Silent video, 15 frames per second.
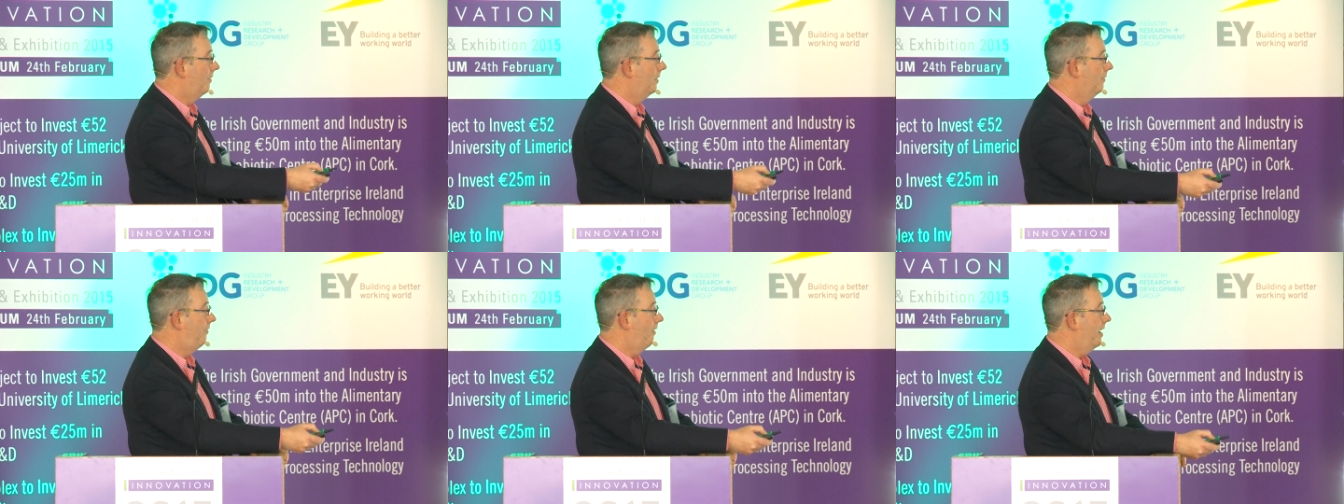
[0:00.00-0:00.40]

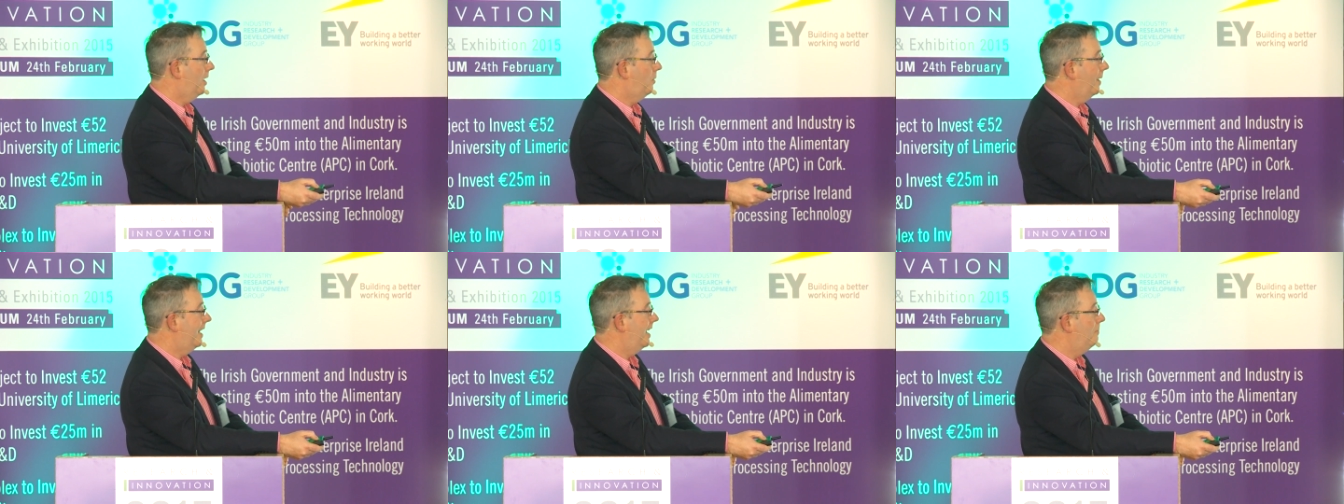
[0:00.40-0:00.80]
Very
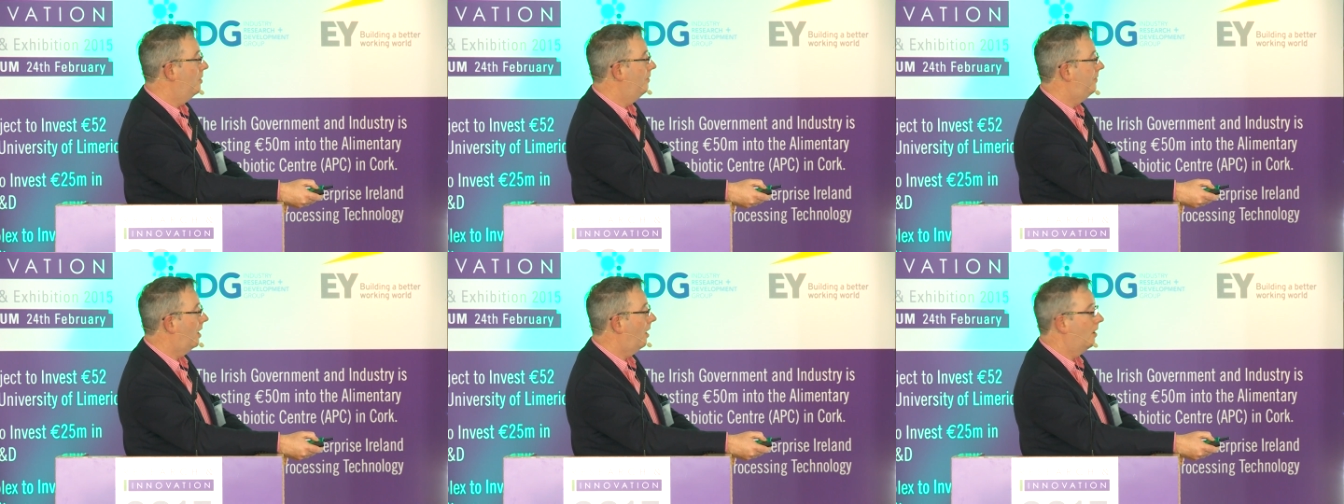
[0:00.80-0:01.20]
quickly
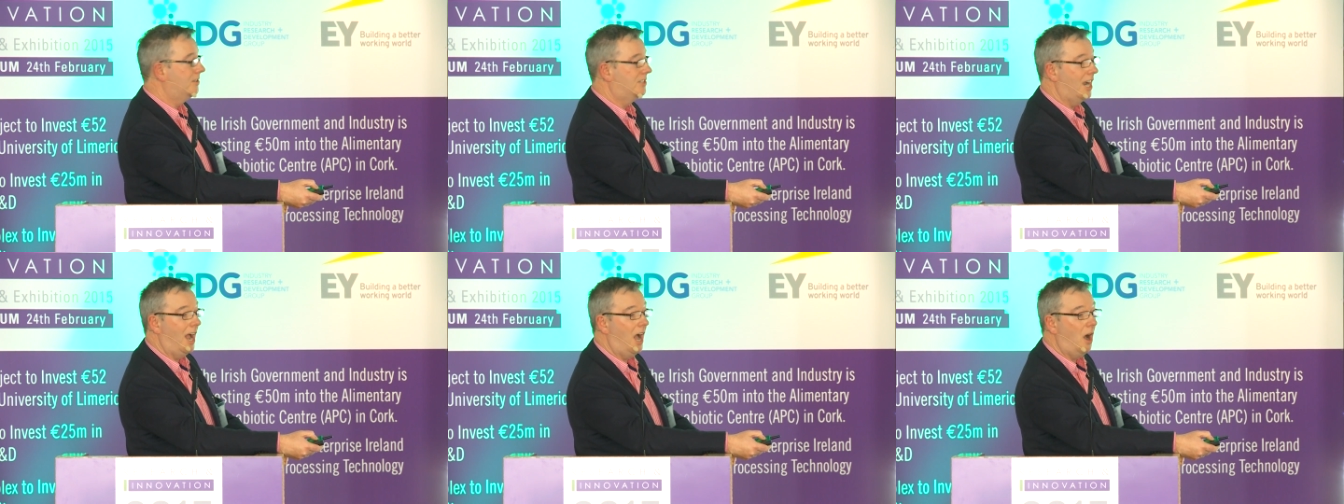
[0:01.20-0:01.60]
moving on
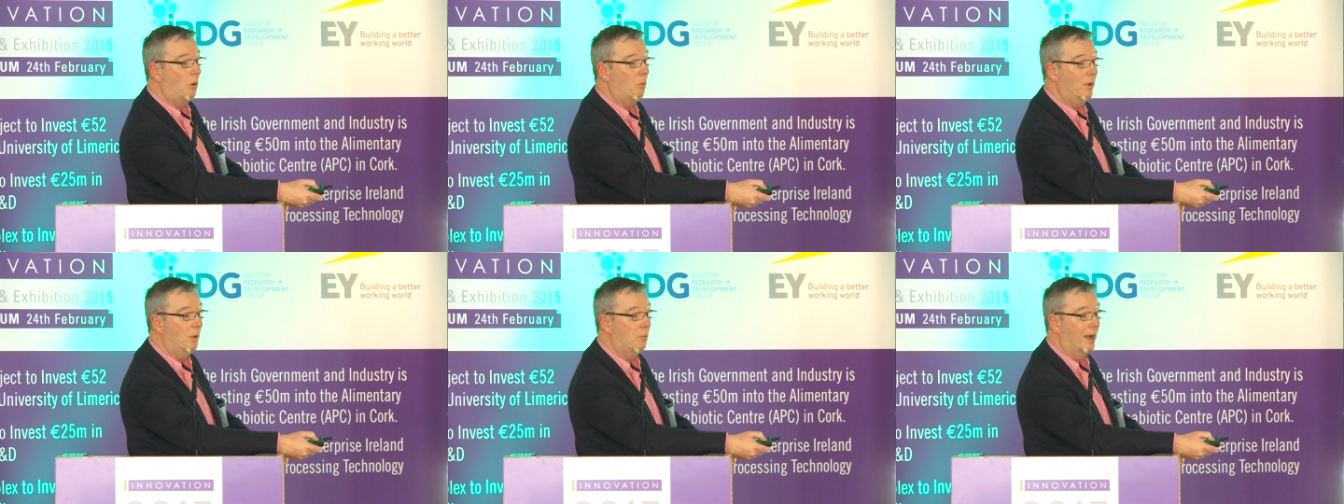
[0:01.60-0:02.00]
to how
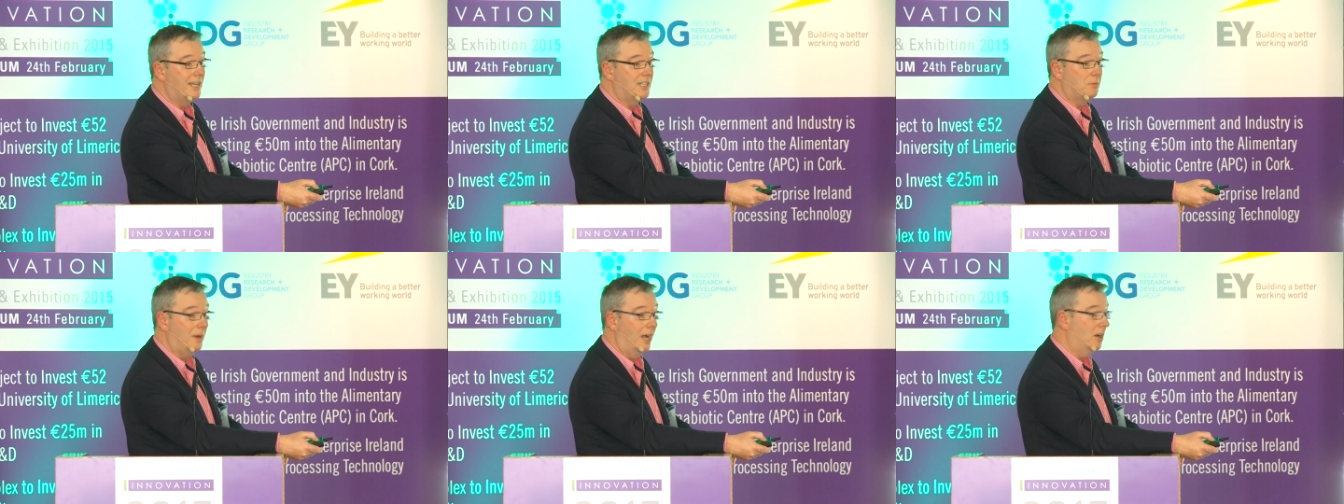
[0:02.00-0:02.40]
we
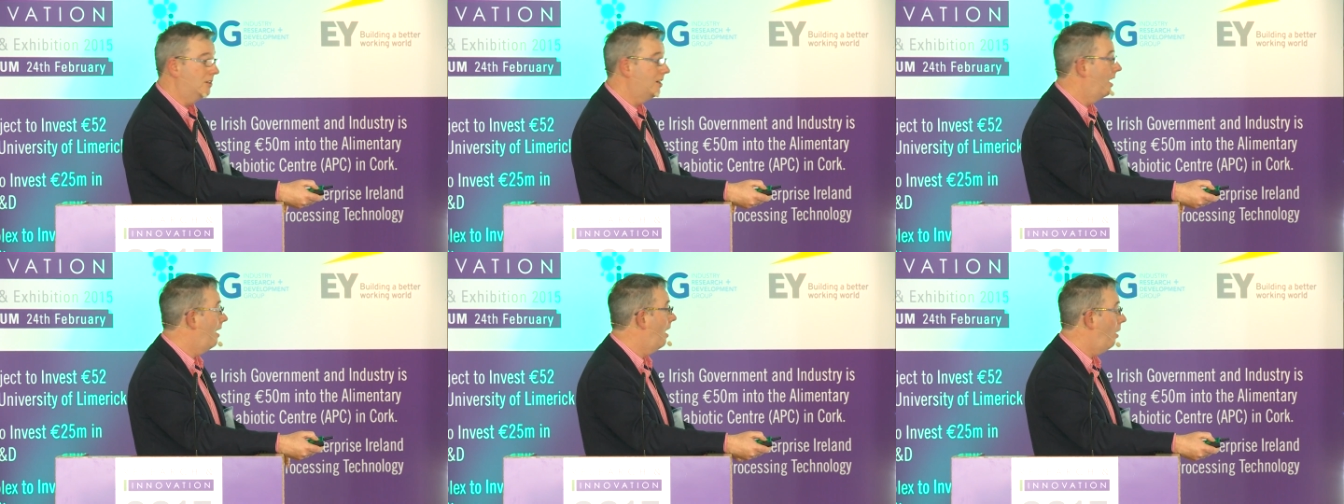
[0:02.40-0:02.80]
went about,
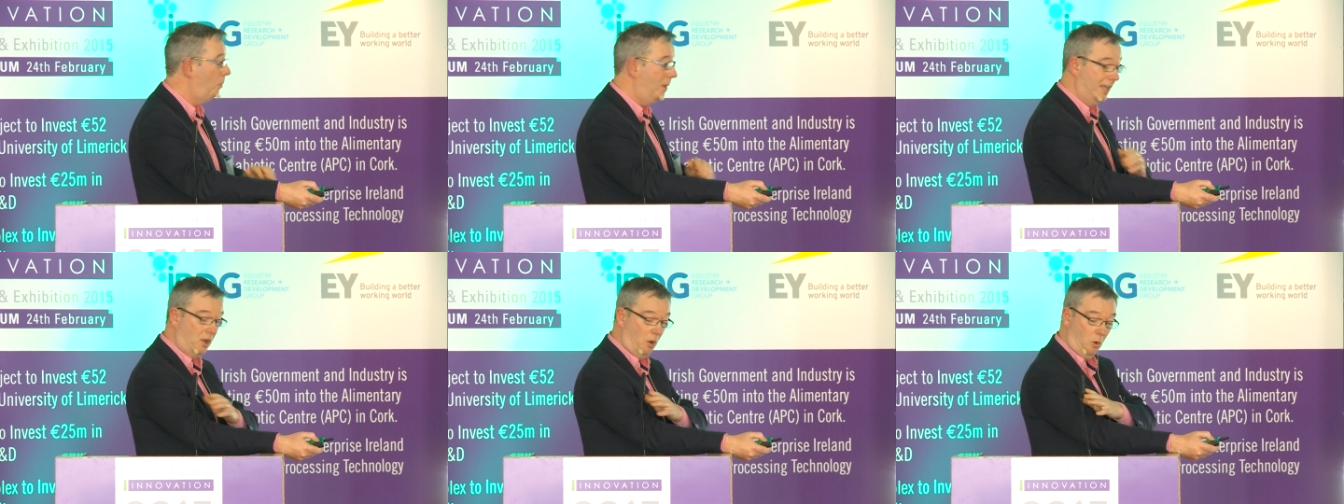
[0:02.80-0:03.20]
or how
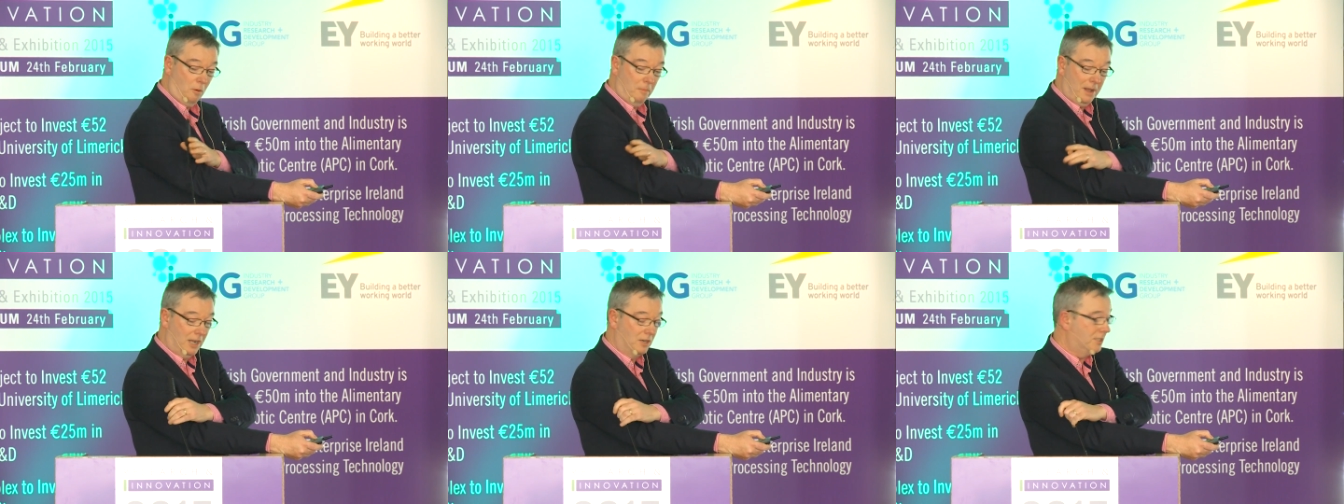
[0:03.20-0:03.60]
we go
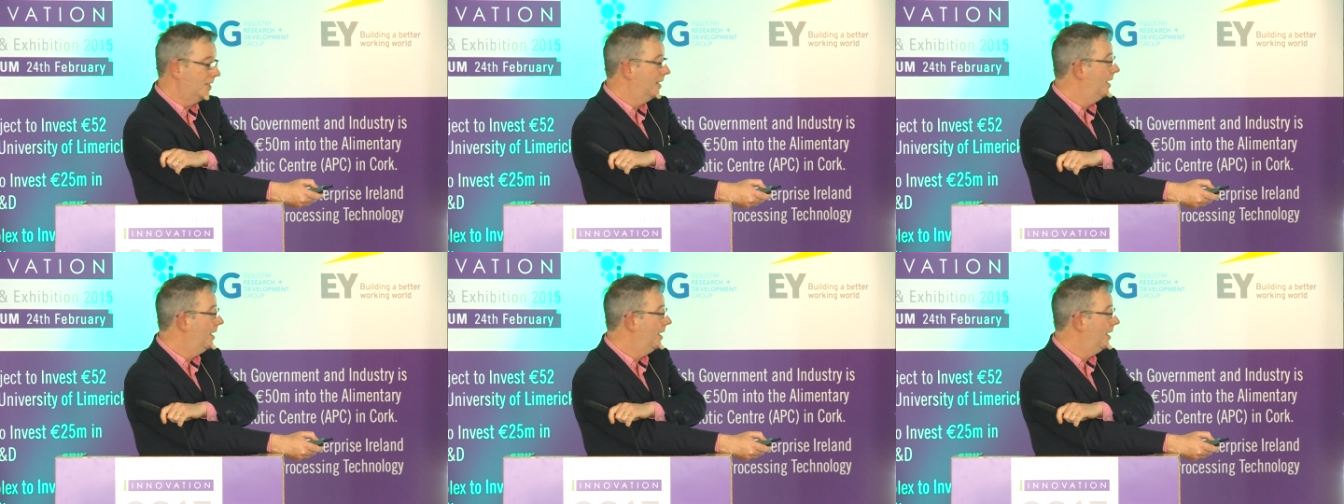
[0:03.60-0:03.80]
about